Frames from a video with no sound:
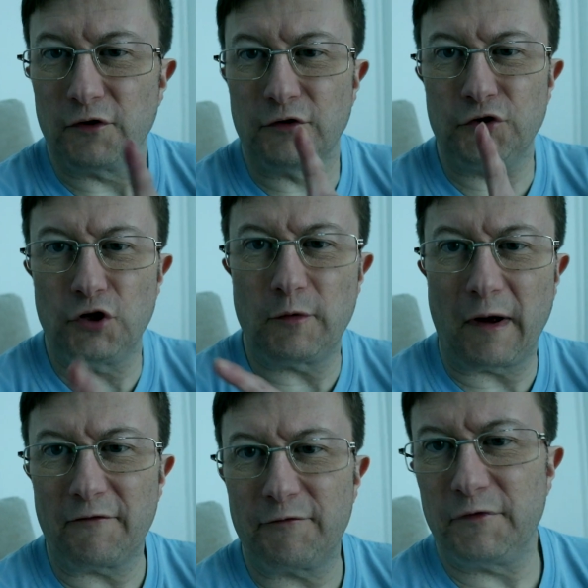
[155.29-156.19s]
and you
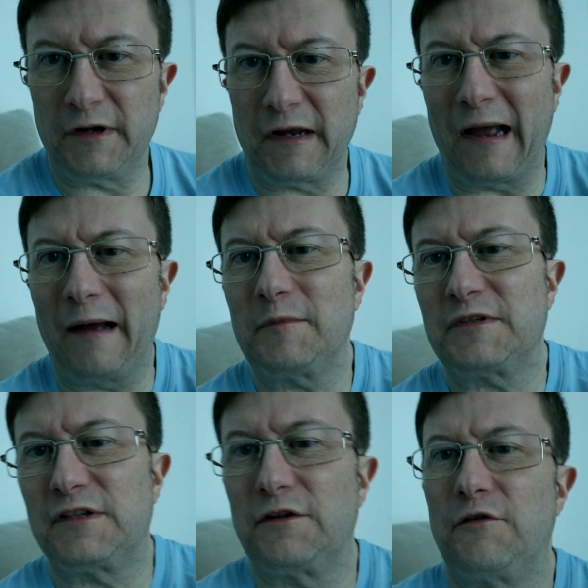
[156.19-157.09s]
have the
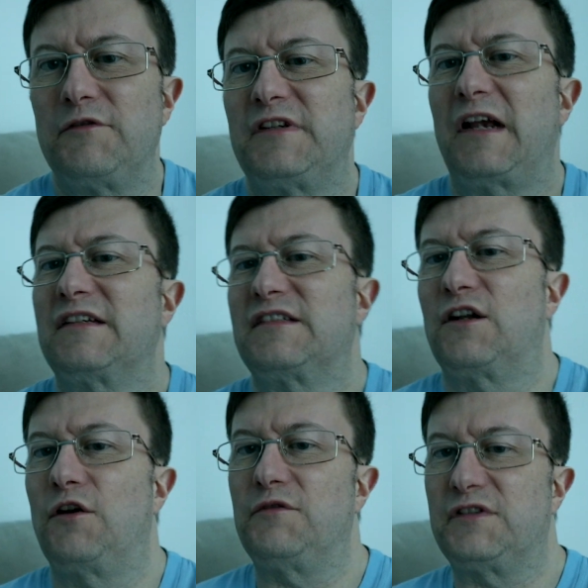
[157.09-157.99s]
absolute
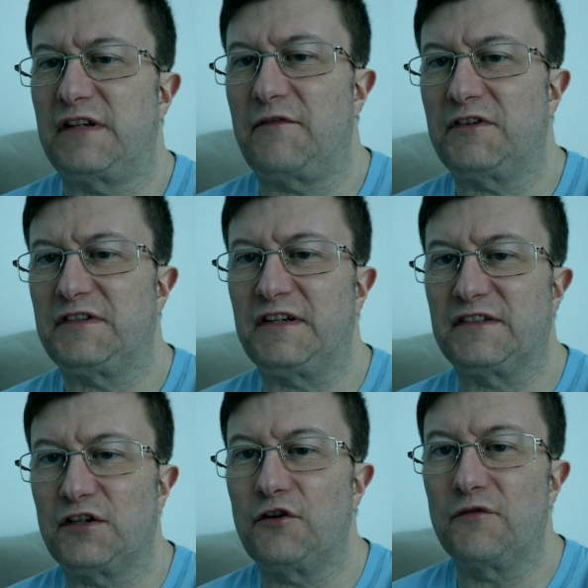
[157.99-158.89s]

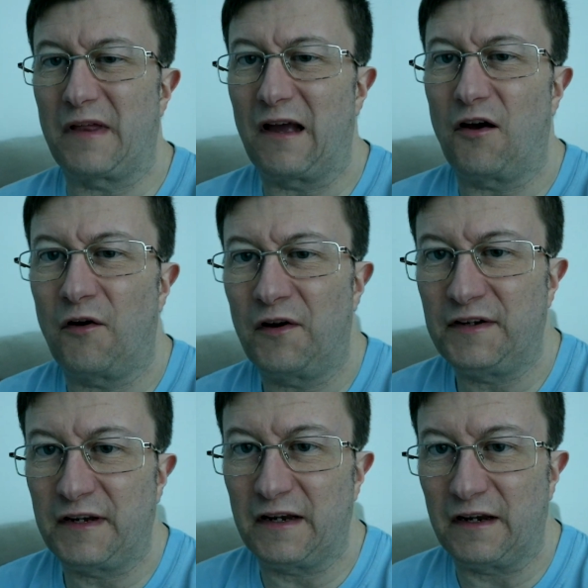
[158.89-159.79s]
exclusivity to that
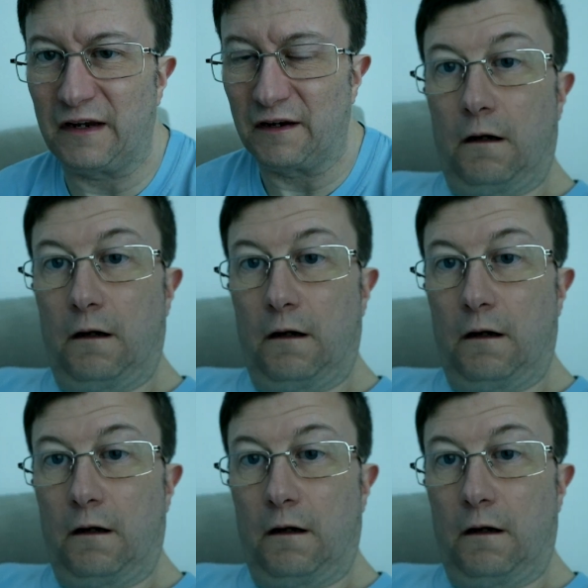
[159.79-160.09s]
idea.